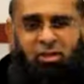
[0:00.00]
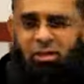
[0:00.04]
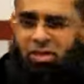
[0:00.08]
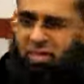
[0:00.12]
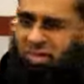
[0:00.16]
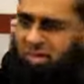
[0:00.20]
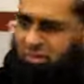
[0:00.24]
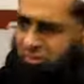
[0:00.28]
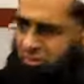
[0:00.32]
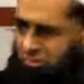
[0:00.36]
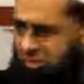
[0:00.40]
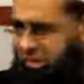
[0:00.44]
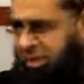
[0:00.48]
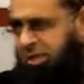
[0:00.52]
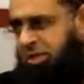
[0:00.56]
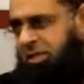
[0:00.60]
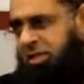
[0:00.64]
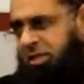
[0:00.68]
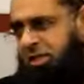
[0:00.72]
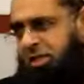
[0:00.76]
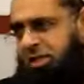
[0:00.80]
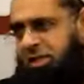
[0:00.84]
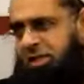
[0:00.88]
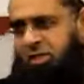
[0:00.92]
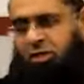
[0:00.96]
Look, it's
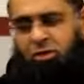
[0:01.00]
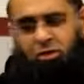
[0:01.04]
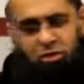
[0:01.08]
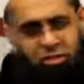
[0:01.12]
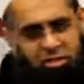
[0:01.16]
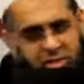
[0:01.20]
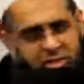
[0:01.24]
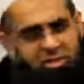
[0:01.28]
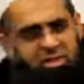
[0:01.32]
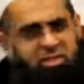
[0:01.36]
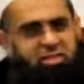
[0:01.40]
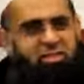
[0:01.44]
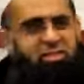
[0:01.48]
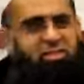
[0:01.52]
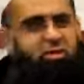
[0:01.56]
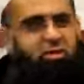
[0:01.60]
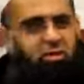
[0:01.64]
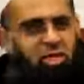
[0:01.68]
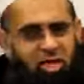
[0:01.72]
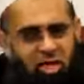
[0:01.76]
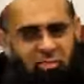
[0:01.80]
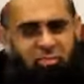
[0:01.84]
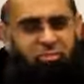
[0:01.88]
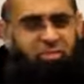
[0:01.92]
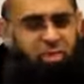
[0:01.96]
necessary,
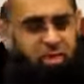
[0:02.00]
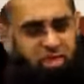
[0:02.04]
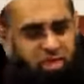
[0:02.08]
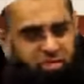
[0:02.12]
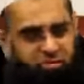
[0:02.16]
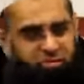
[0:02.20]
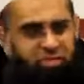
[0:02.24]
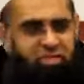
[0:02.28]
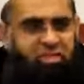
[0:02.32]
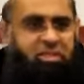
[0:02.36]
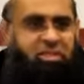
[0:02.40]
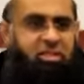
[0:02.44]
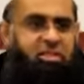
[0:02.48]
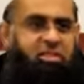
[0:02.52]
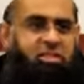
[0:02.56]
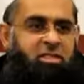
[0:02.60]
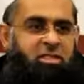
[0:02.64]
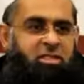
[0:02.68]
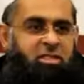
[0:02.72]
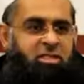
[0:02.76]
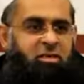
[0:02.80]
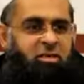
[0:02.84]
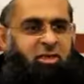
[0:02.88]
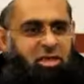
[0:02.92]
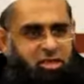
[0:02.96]
and I believe it's
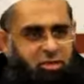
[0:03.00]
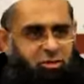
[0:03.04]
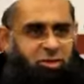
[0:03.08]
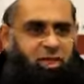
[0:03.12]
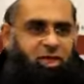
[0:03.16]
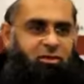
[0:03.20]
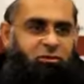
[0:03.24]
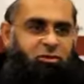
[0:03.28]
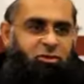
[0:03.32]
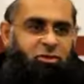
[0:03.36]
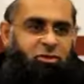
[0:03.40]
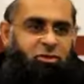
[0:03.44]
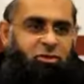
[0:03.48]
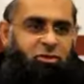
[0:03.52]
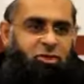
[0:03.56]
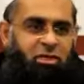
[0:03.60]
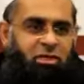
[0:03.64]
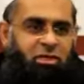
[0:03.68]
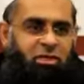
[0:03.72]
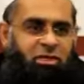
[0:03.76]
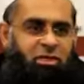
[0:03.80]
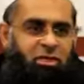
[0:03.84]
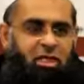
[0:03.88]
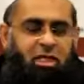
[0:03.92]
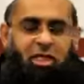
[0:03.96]
necessary. That's why I have to do
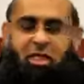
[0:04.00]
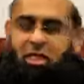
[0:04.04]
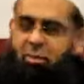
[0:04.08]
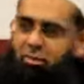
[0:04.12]
this.